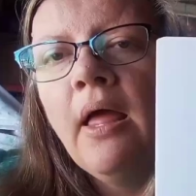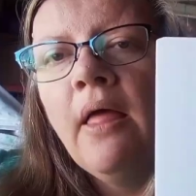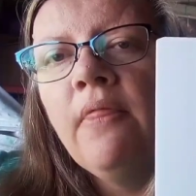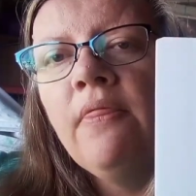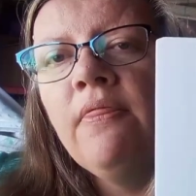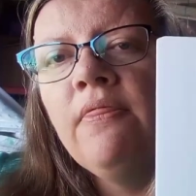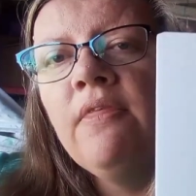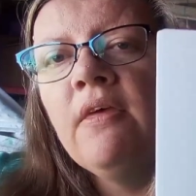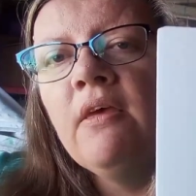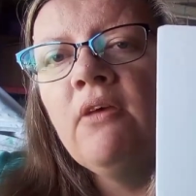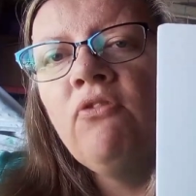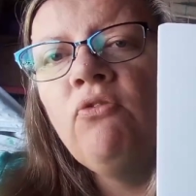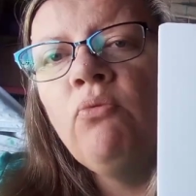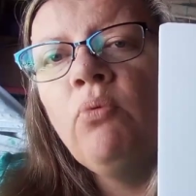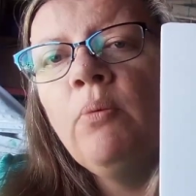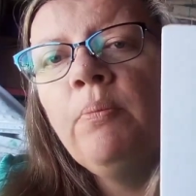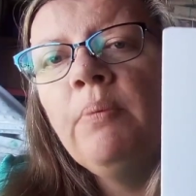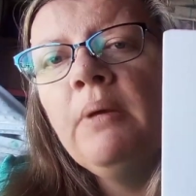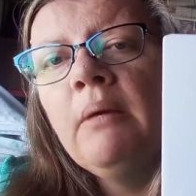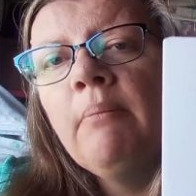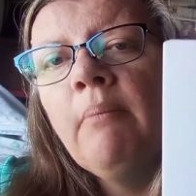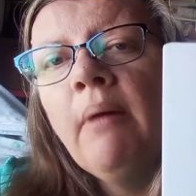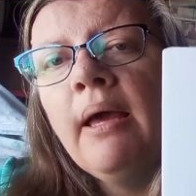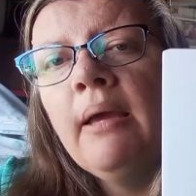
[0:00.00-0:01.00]
This will
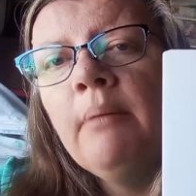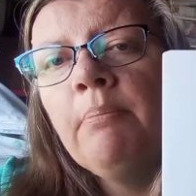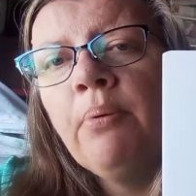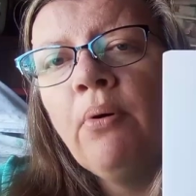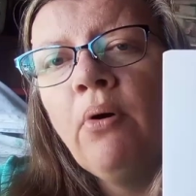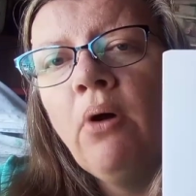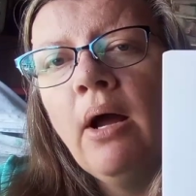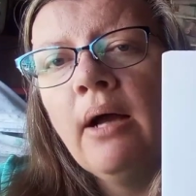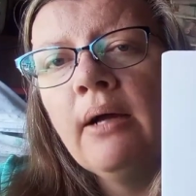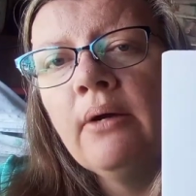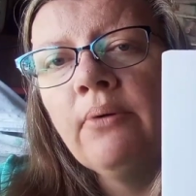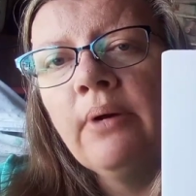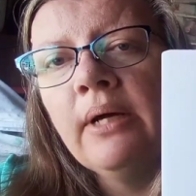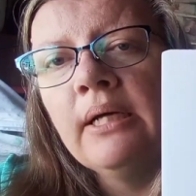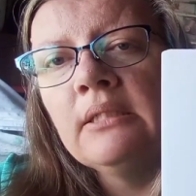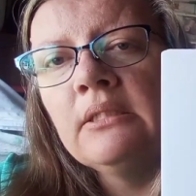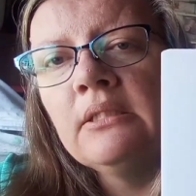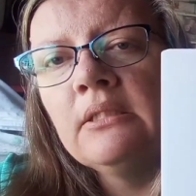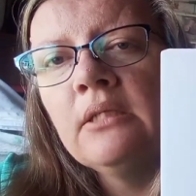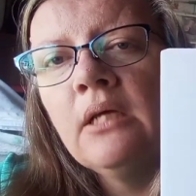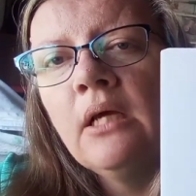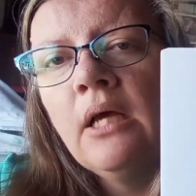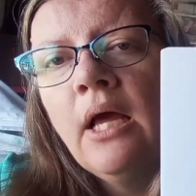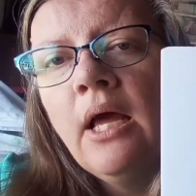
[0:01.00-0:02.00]
be my
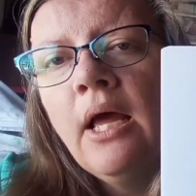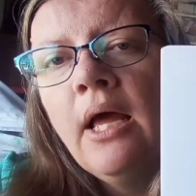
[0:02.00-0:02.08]
progress.